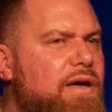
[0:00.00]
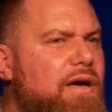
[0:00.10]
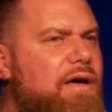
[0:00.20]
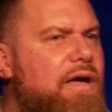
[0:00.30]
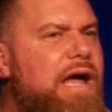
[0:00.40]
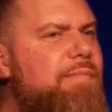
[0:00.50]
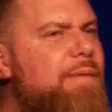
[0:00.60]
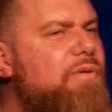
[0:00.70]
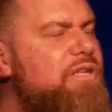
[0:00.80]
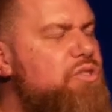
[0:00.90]
Uh, I
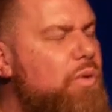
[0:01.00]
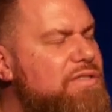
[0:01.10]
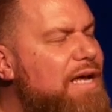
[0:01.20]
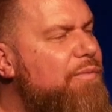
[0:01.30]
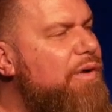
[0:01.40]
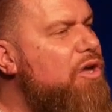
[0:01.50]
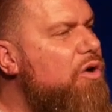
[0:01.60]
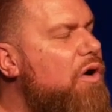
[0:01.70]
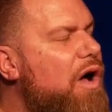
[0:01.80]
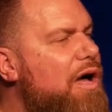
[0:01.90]
remember this one time we go
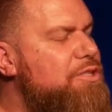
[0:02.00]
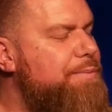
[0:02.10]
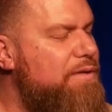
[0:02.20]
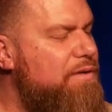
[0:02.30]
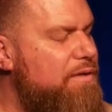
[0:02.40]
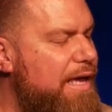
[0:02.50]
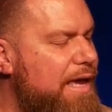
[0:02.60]
to a hospital